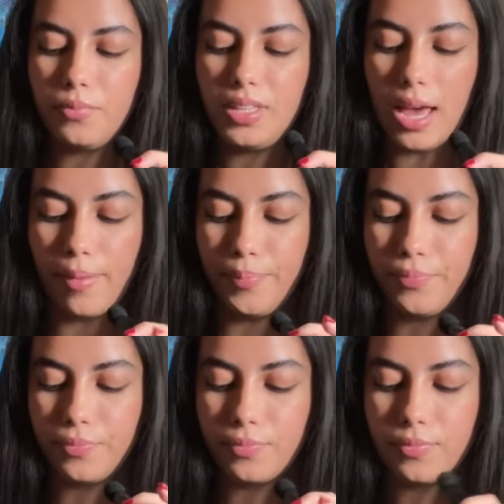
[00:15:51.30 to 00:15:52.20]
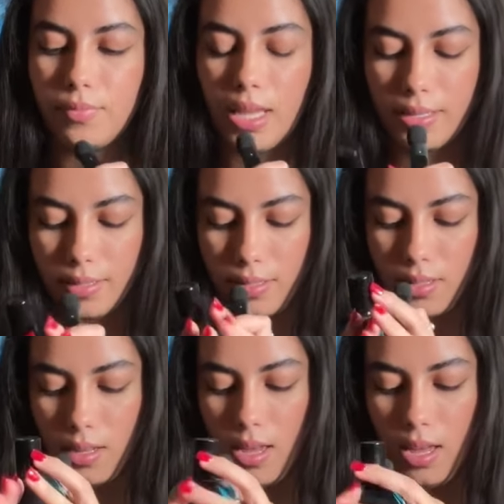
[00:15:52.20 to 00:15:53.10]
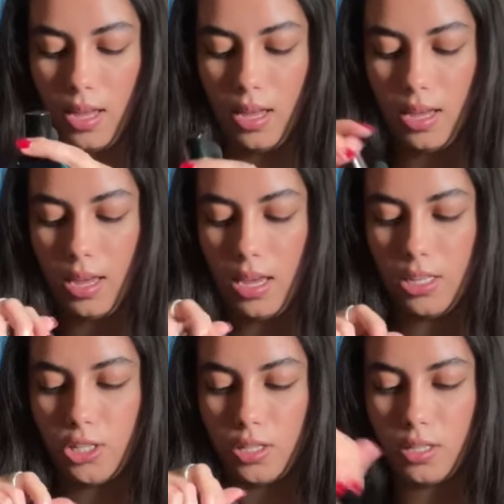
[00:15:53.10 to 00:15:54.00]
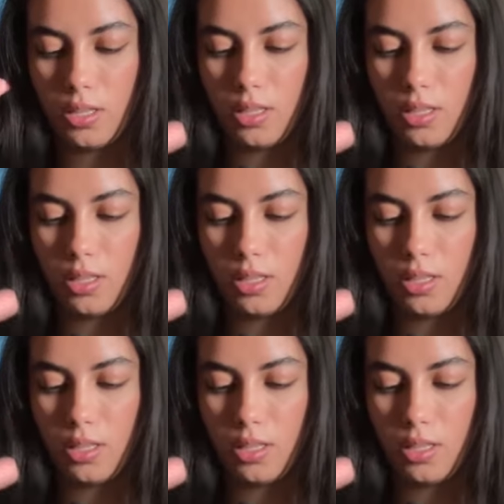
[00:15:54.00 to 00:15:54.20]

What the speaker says: Yeah, this is